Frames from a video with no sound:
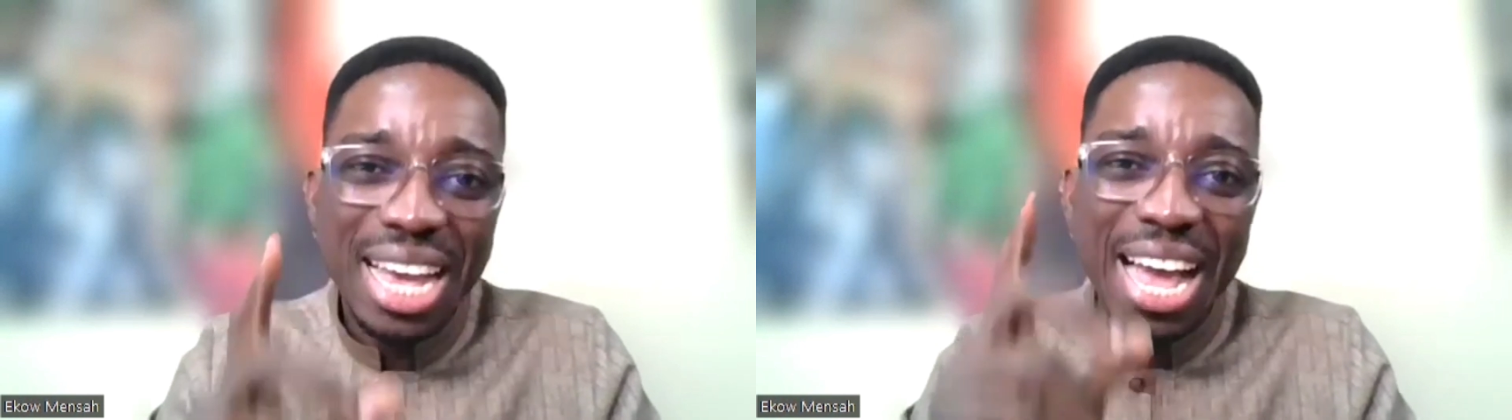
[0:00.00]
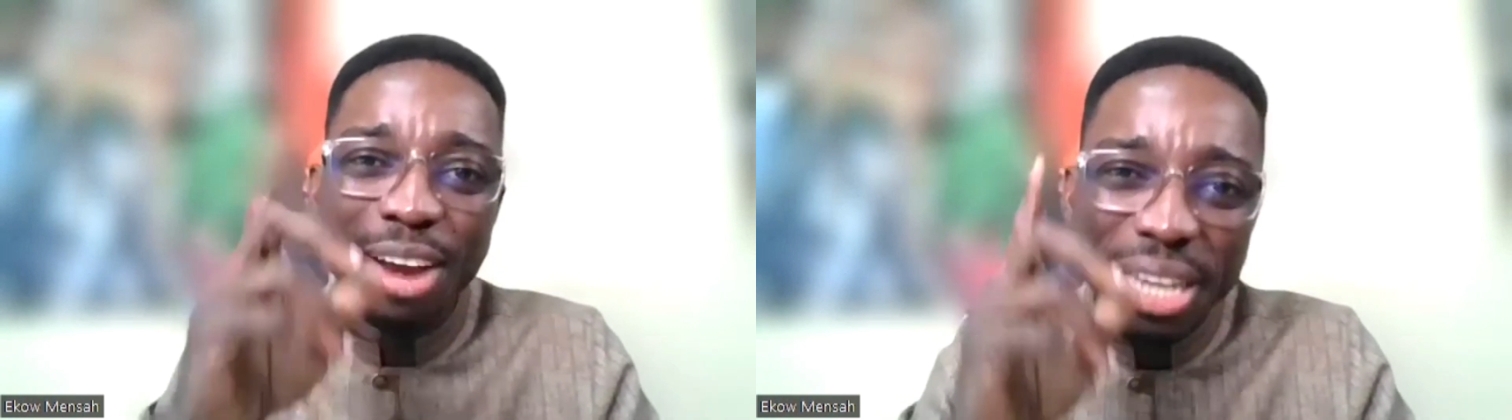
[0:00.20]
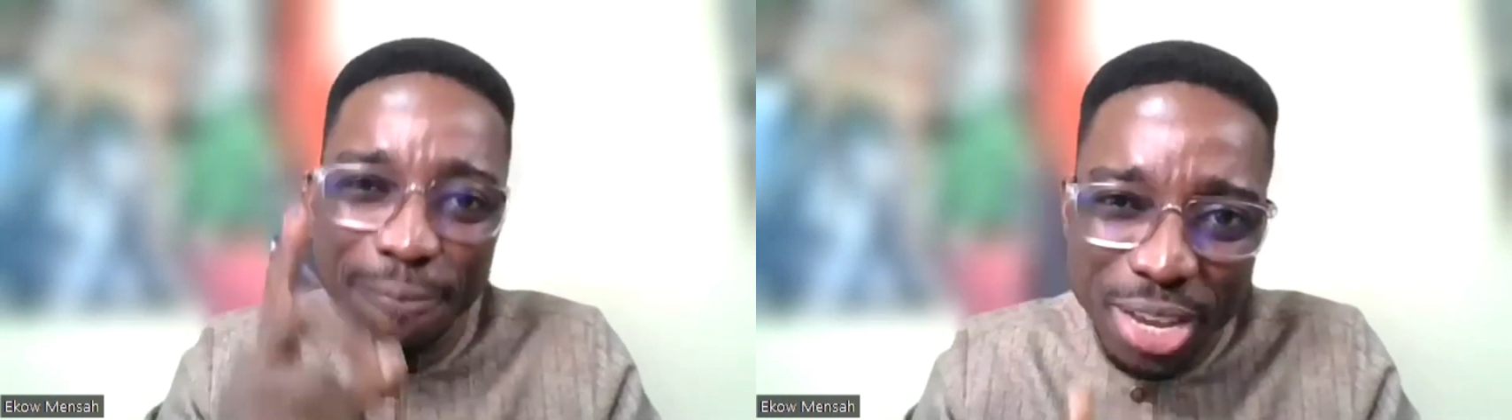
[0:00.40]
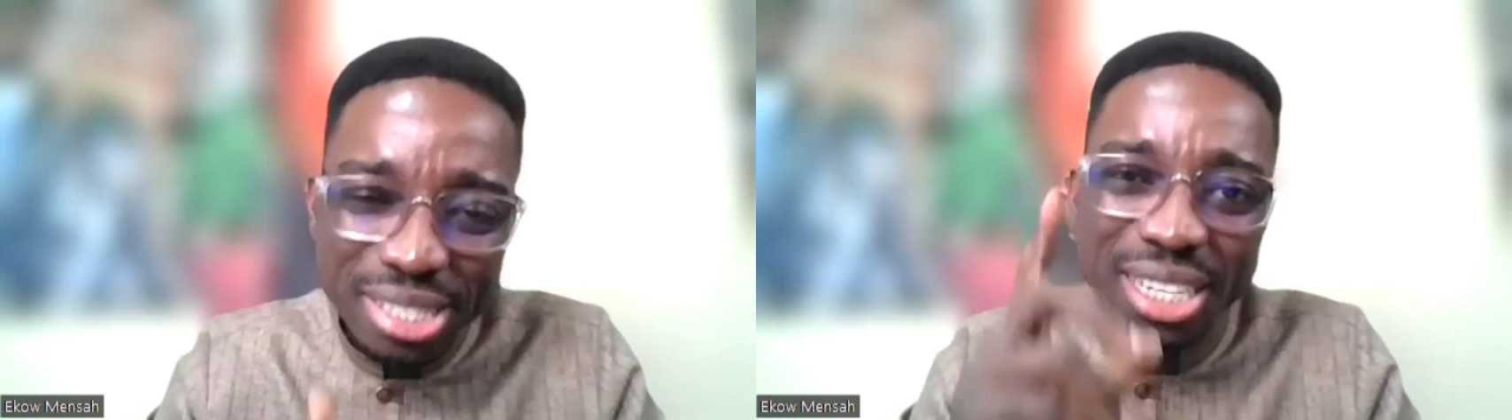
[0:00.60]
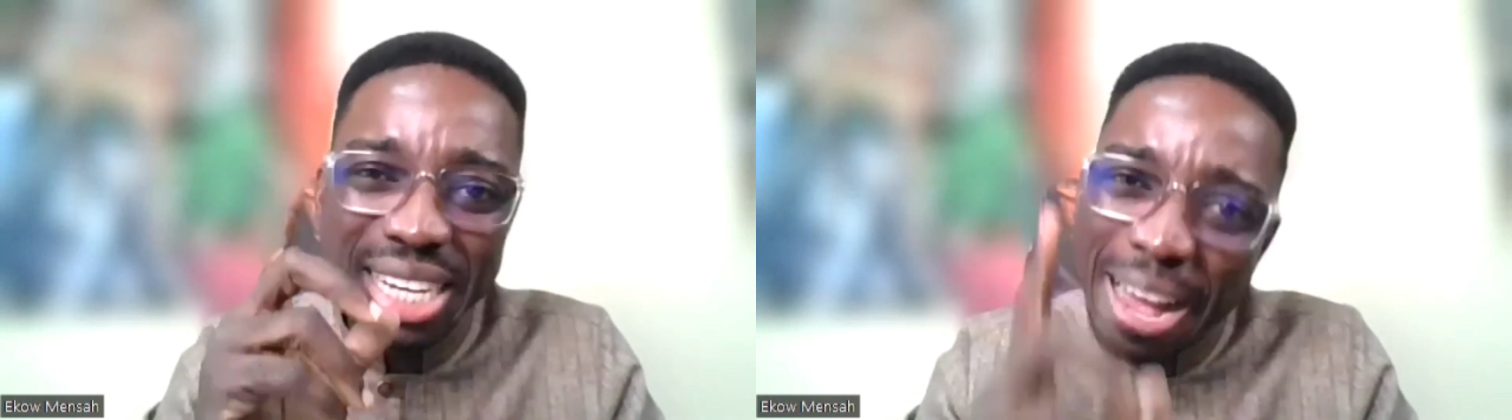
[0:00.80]
are not
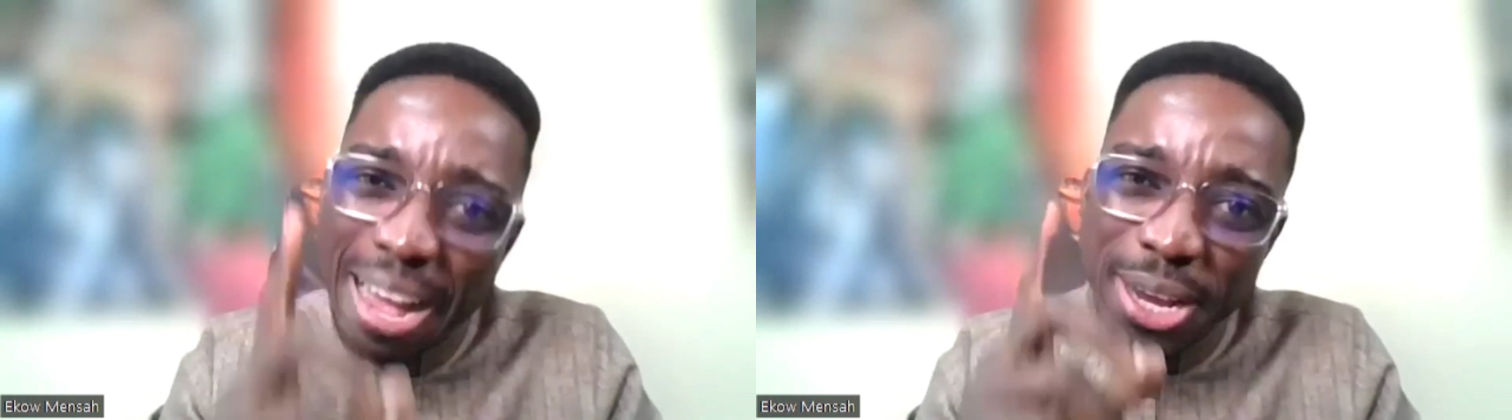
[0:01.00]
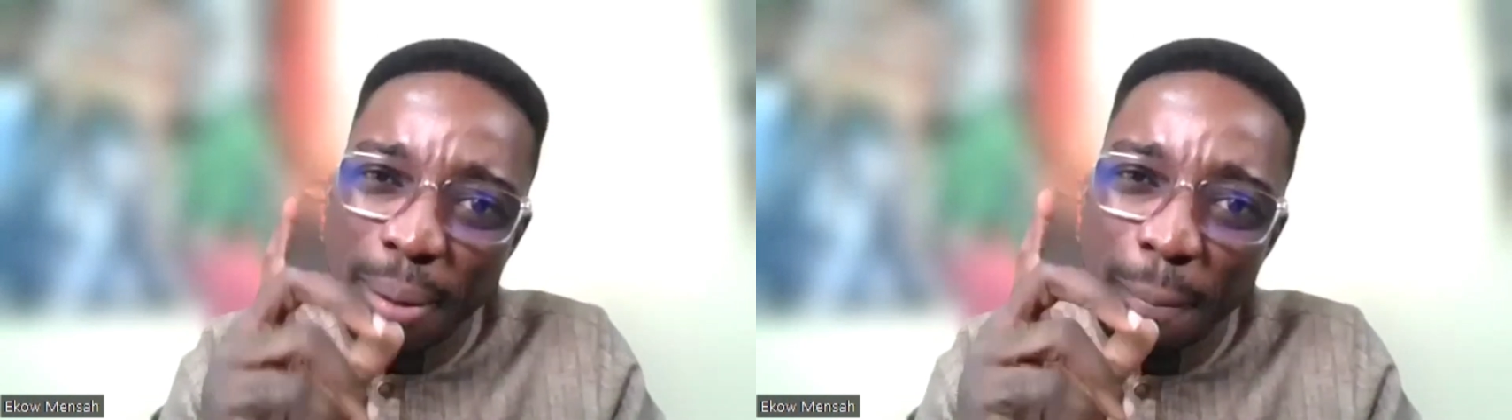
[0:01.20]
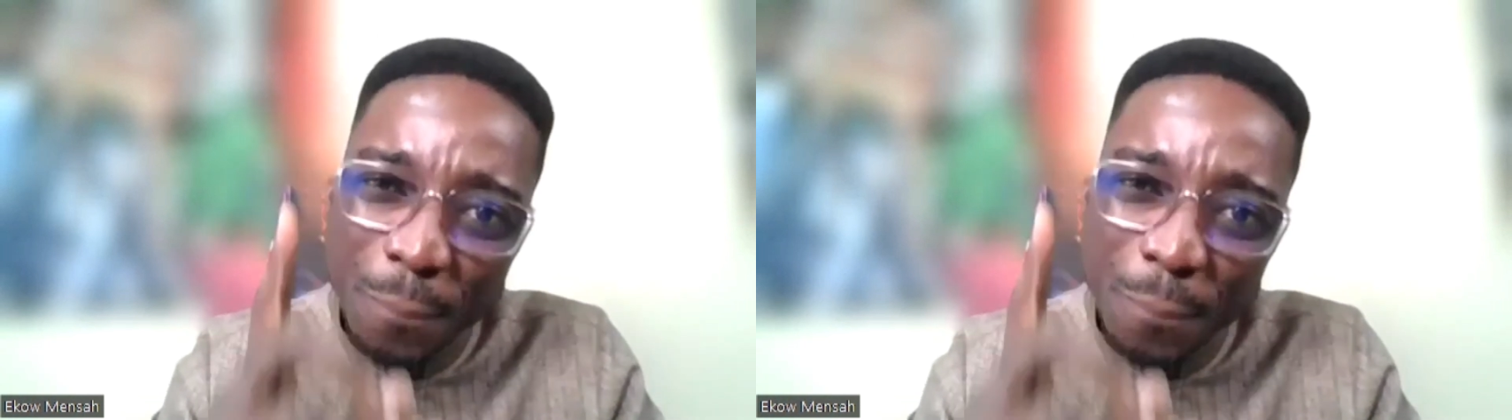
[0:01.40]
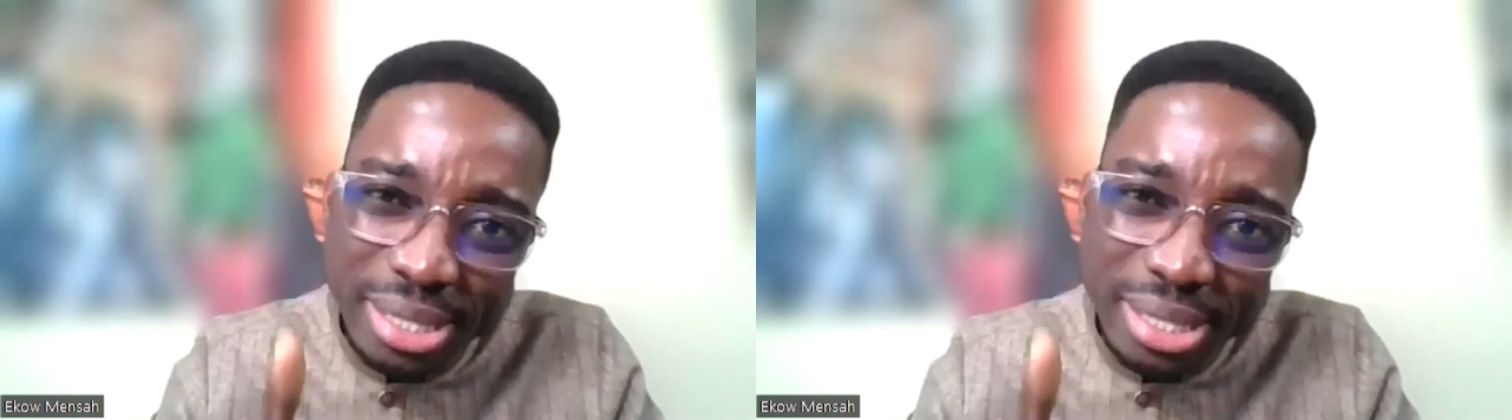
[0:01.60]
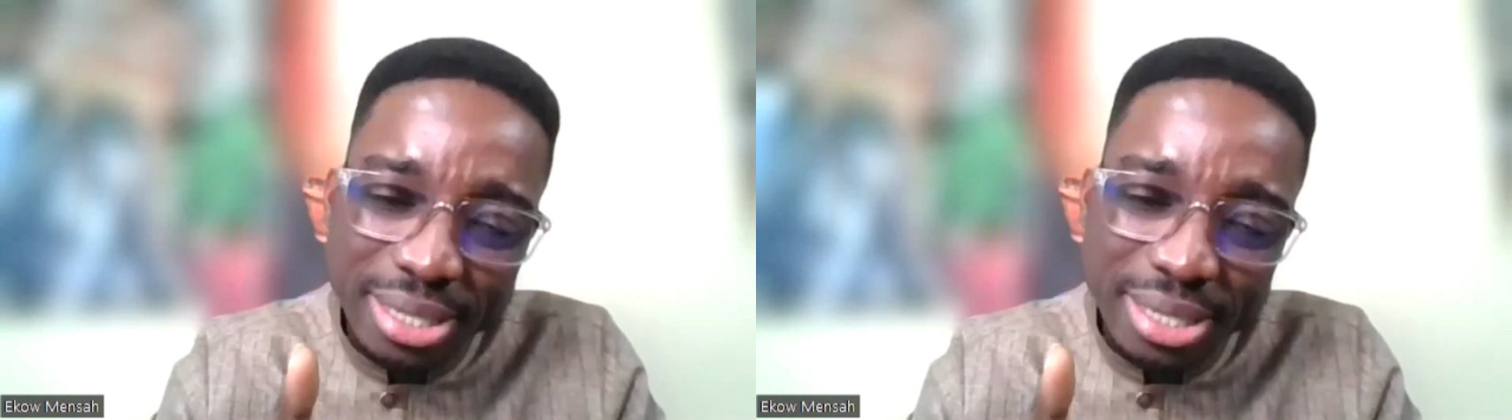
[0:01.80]
investing in
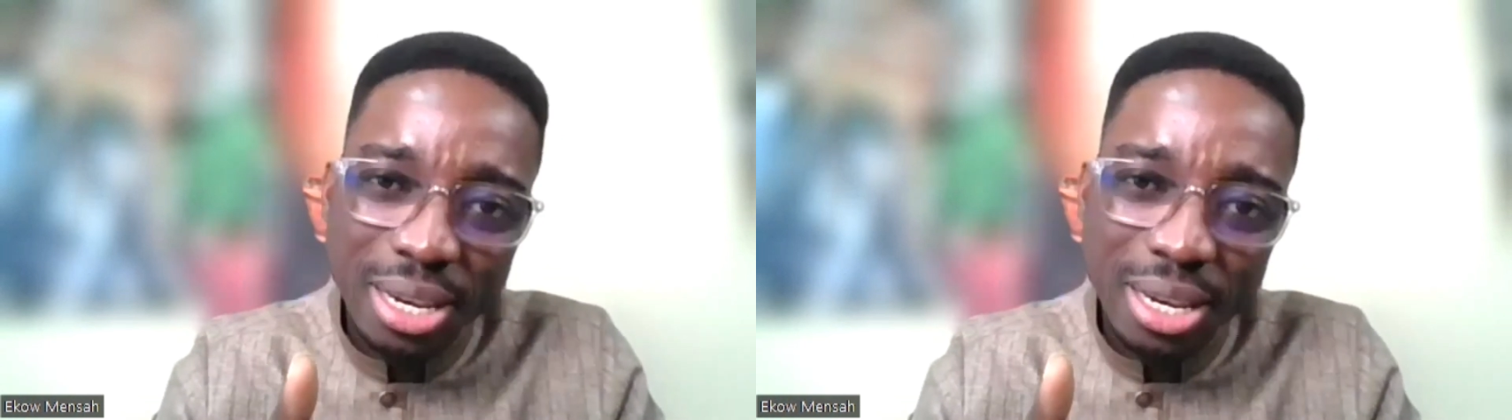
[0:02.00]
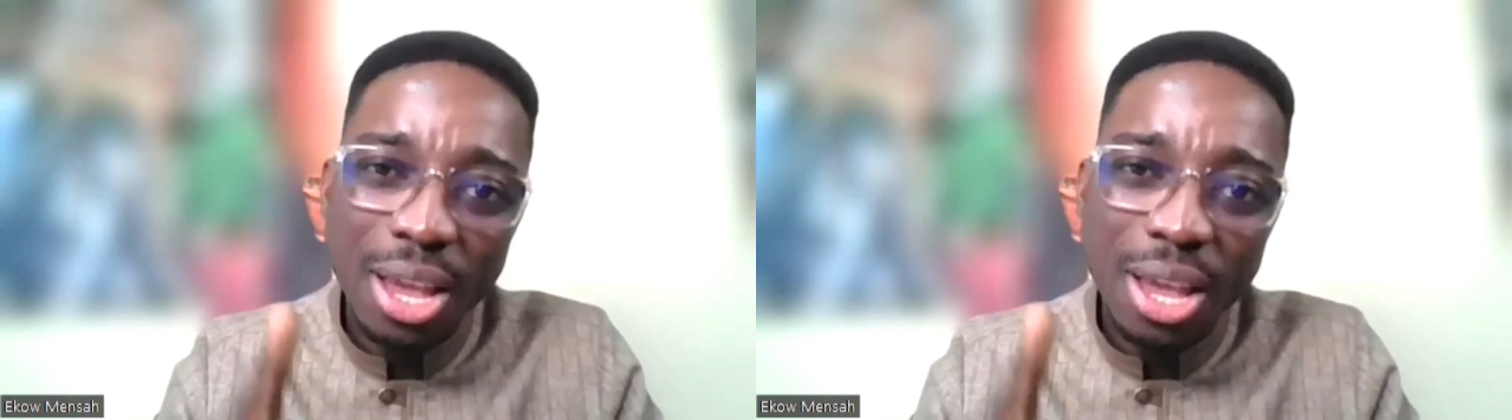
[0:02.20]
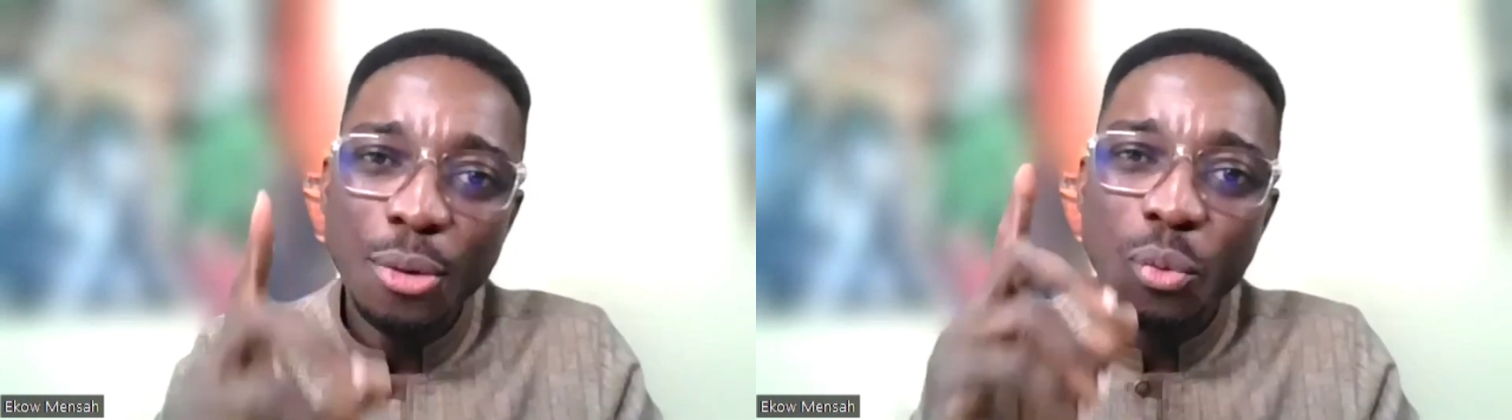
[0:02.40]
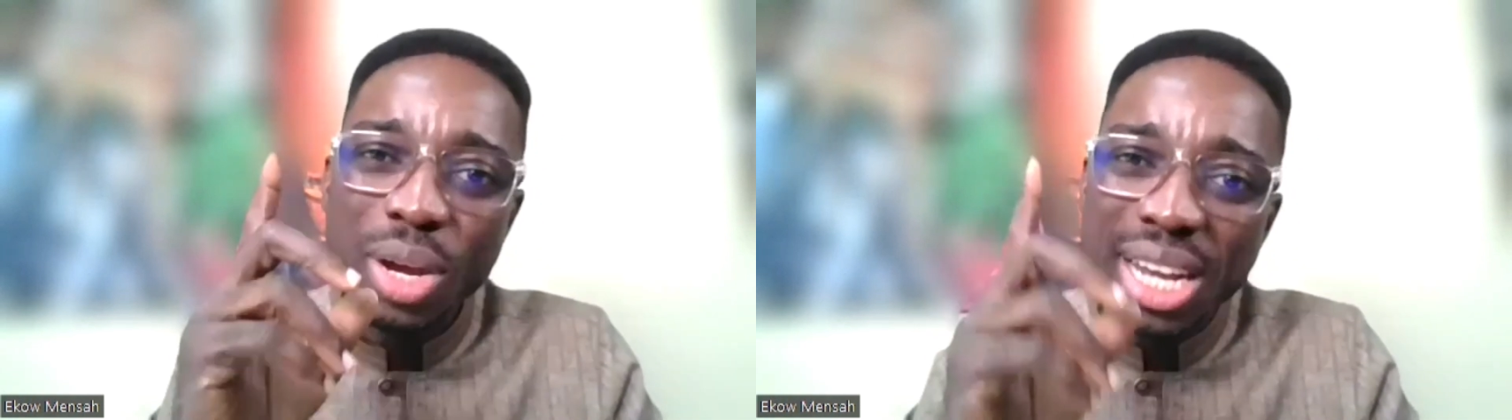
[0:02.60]
African business,